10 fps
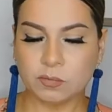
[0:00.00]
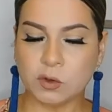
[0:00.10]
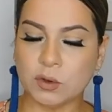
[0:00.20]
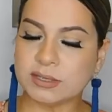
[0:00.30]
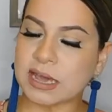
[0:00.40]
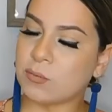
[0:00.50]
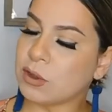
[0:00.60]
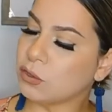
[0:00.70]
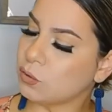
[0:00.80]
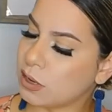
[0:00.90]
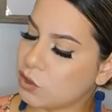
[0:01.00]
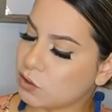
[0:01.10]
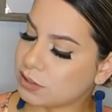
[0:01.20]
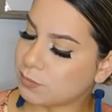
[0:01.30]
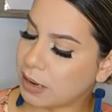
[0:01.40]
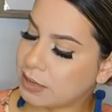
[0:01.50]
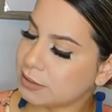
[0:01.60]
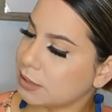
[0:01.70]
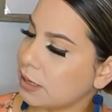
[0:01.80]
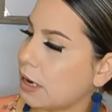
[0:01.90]
was I went through each
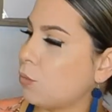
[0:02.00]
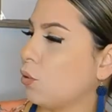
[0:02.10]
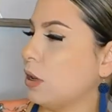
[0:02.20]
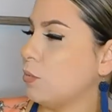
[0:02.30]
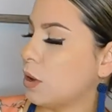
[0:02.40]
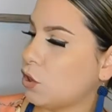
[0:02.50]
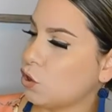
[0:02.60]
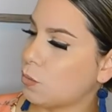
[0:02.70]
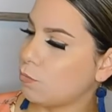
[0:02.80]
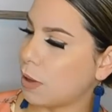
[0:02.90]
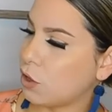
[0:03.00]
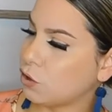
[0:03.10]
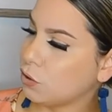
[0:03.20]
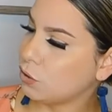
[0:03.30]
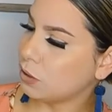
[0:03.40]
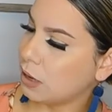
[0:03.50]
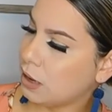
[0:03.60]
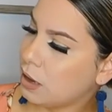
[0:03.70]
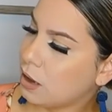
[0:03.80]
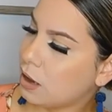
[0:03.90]
space and I pretty much measured
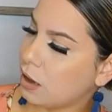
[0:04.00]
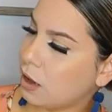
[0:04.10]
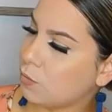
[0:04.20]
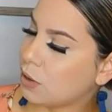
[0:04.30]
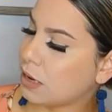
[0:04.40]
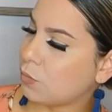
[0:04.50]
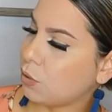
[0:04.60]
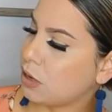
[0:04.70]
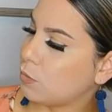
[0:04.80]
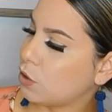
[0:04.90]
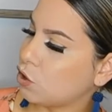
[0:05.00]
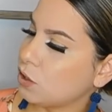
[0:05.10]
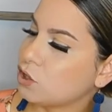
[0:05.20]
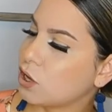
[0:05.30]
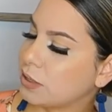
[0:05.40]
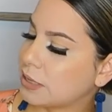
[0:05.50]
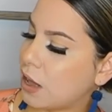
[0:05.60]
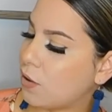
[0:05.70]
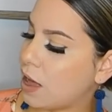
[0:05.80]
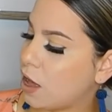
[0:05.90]
and I pretty much checked
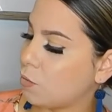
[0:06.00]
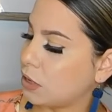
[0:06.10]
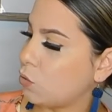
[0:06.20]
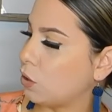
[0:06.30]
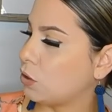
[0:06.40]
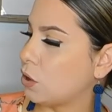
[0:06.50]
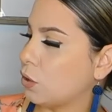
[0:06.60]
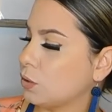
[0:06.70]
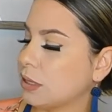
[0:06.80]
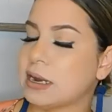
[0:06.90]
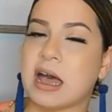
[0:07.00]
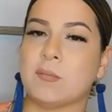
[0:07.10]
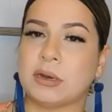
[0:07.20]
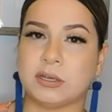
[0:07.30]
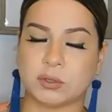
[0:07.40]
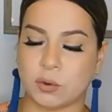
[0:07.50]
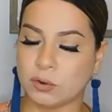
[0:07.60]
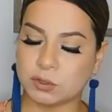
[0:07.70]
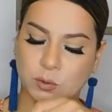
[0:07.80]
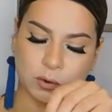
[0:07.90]
out how many windows and how many
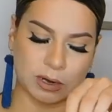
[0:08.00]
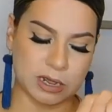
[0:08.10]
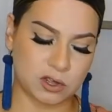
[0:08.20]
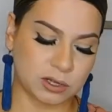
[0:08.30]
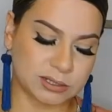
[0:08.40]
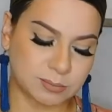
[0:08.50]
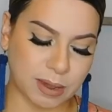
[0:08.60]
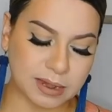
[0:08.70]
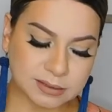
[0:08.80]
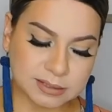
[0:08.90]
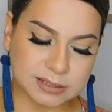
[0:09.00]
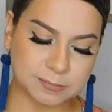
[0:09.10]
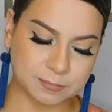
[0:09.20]
doors were in each space.